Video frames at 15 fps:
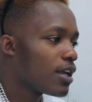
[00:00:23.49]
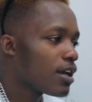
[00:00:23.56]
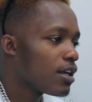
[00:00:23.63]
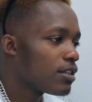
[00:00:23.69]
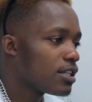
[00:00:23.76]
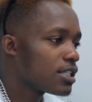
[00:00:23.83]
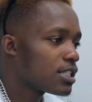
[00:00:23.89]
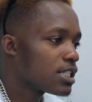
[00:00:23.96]

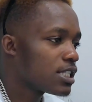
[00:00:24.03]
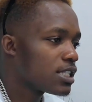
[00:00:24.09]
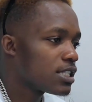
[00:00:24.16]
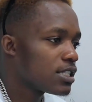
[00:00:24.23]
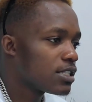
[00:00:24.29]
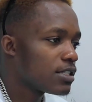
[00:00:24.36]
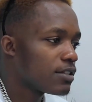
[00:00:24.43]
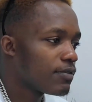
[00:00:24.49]
This is
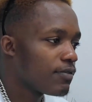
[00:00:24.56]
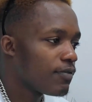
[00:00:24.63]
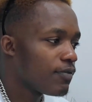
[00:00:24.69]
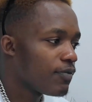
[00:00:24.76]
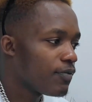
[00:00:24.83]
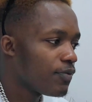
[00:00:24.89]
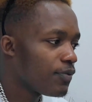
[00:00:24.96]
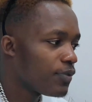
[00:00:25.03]

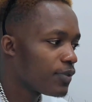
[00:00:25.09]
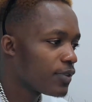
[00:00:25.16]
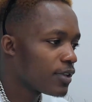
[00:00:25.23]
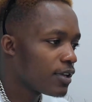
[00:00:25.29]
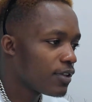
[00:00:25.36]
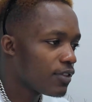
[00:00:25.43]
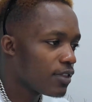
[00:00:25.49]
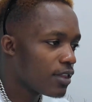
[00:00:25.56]

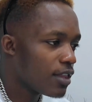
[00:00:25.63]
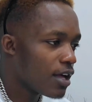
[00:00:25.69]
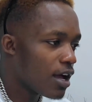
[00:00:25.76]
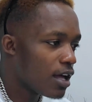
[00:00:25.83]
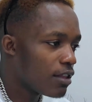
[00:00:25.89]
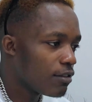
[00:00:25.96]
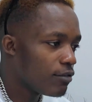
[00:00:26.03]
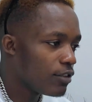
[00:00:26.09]
other
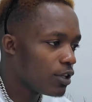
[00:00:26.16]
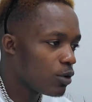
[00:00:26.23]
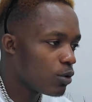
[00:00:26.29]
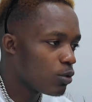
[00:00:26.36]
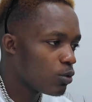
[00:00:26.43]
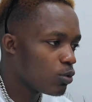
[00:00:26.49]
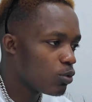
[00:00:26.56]
video.